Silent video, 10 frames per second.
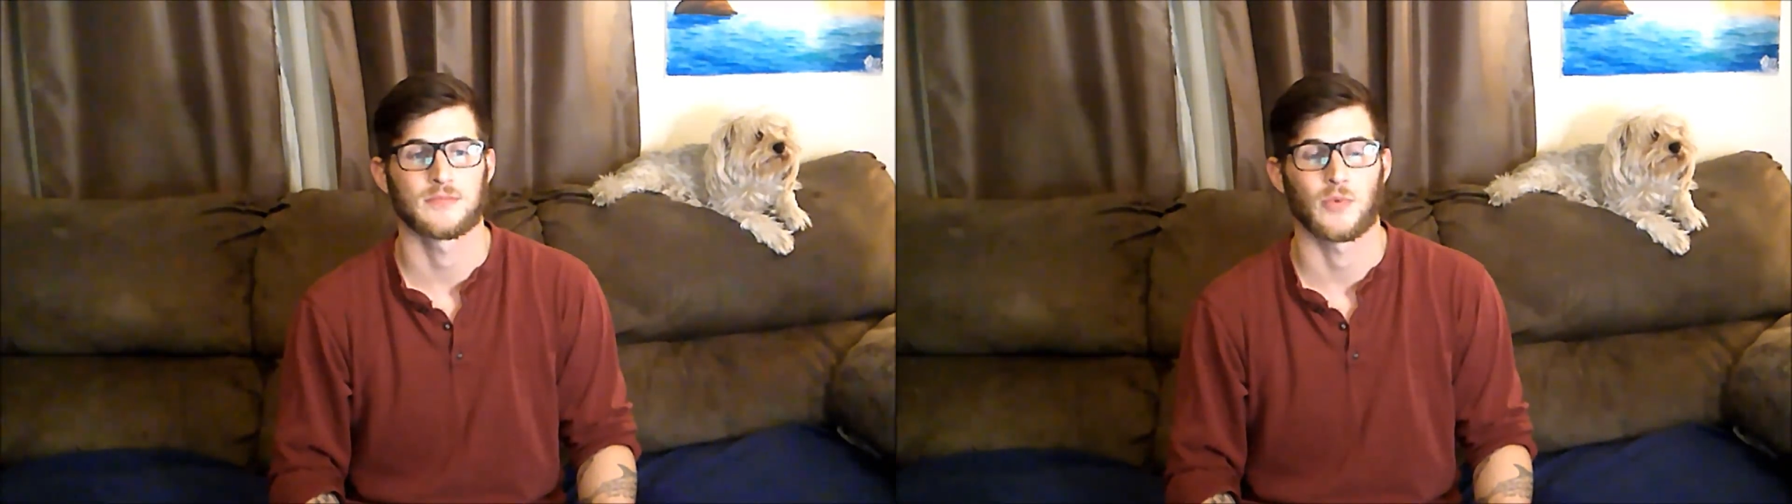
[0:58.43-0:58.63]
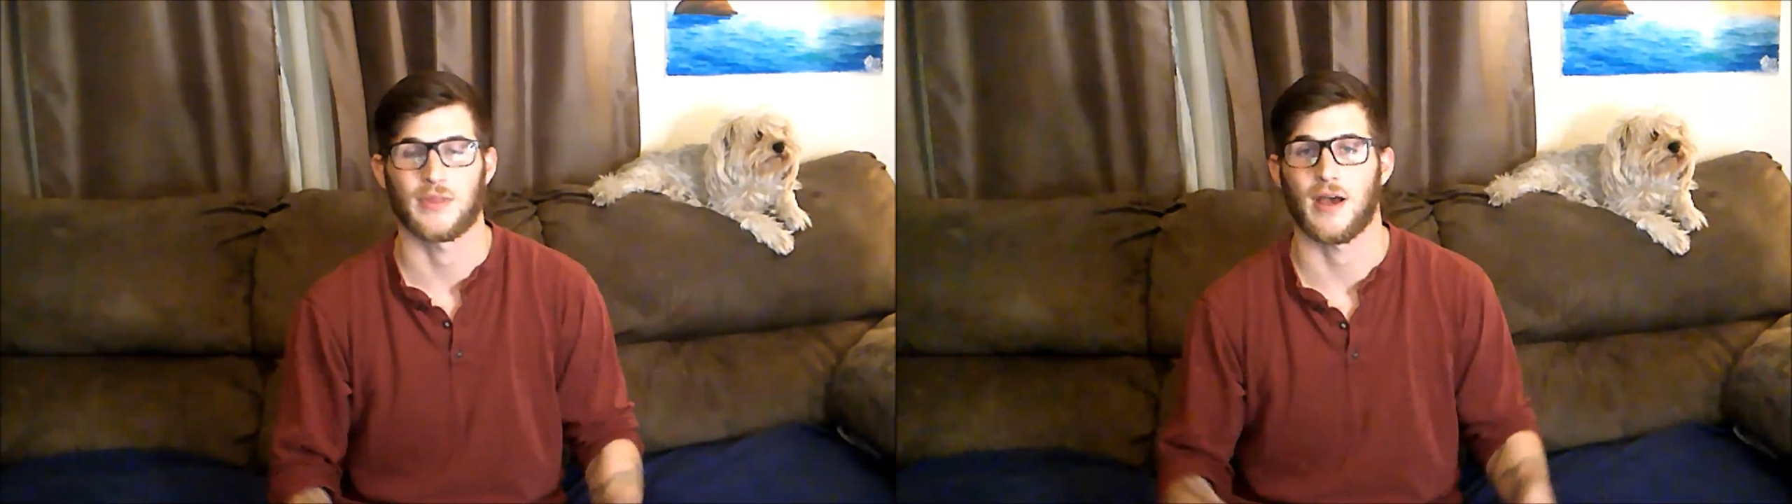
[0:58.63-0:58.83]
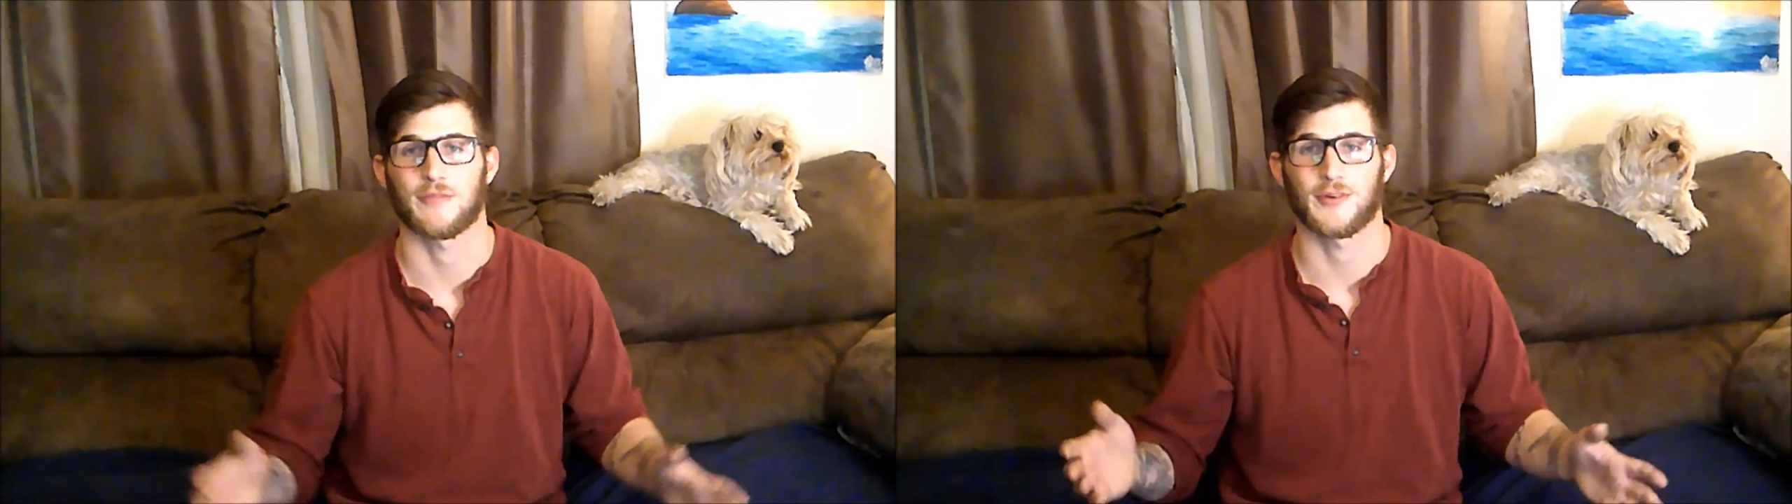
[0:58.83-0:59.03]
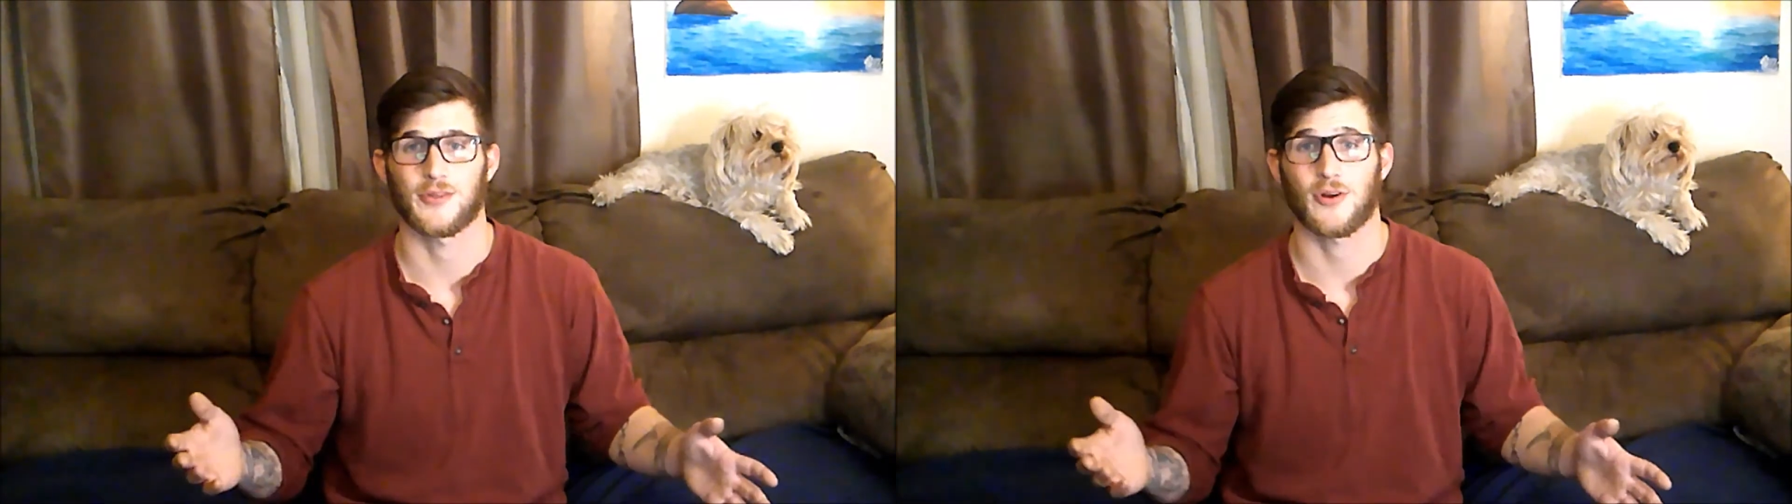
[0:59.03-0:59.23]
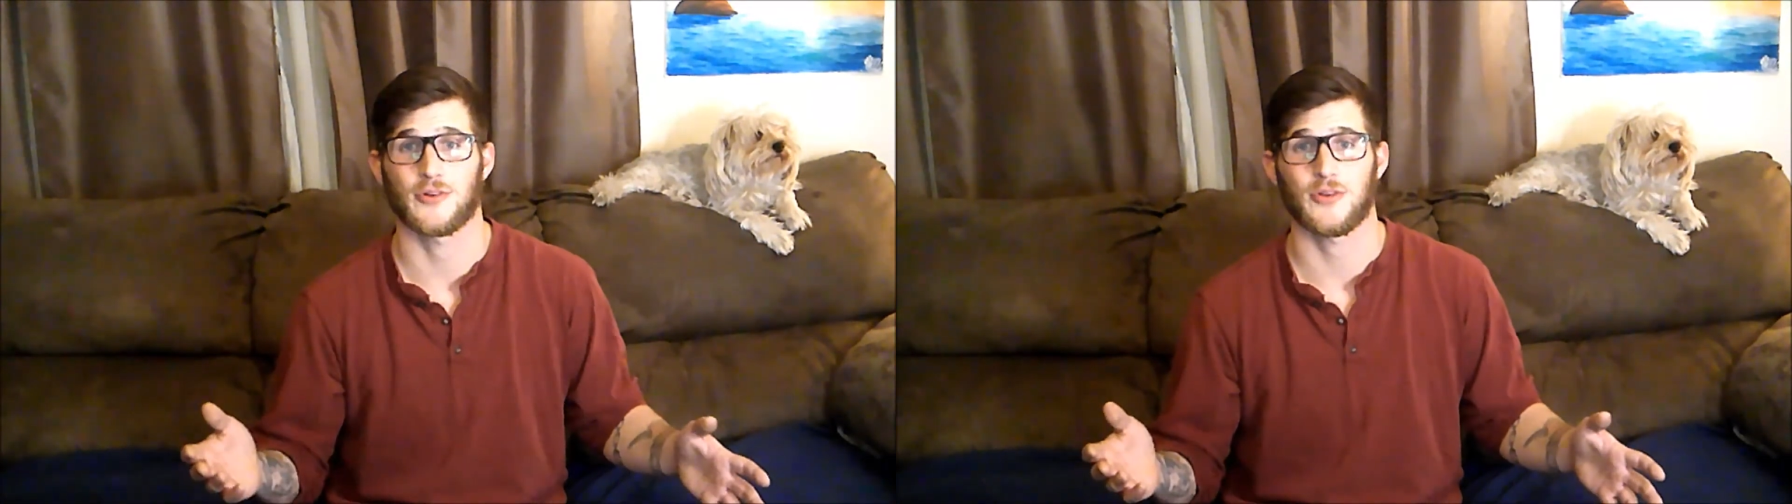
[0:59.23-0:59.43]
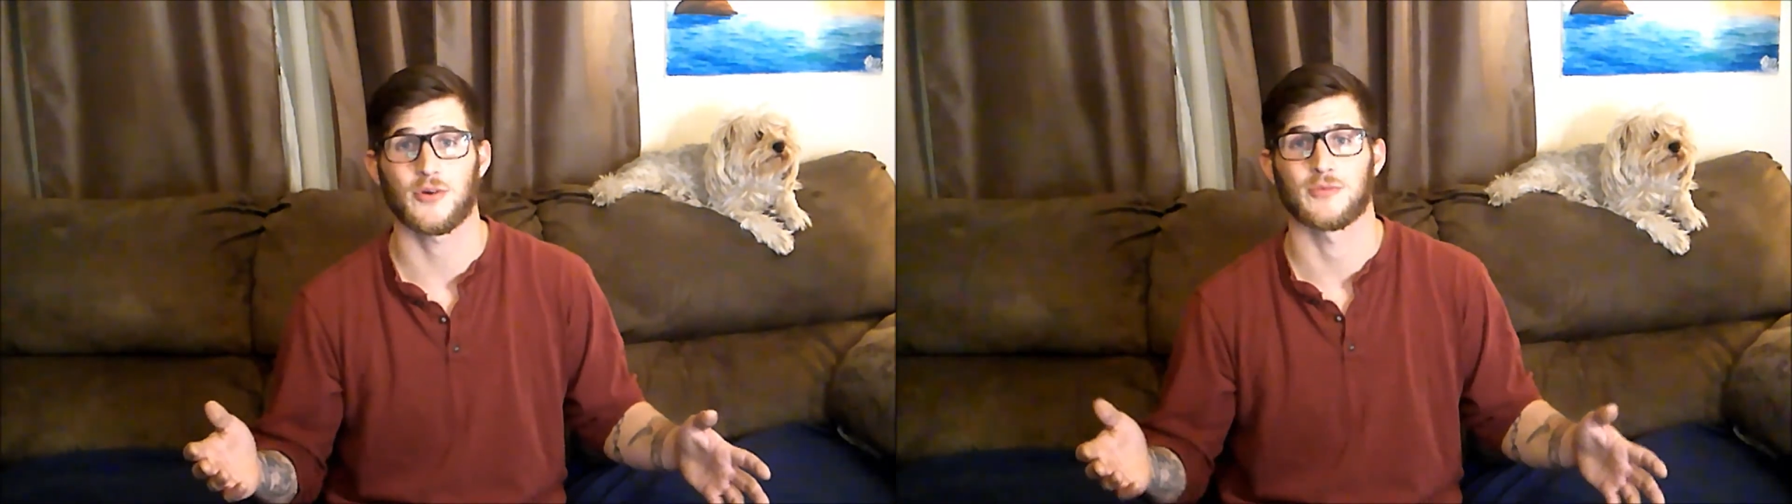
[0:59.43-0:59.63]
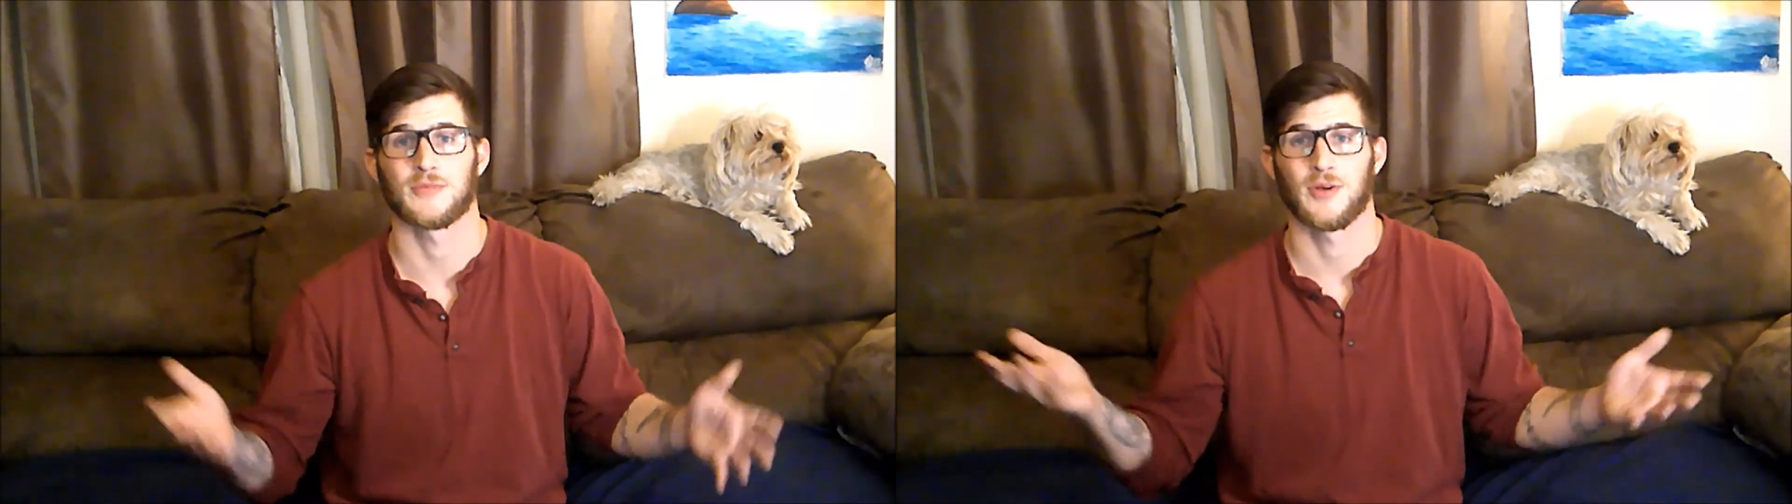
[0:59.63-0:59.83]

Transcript: without further ado,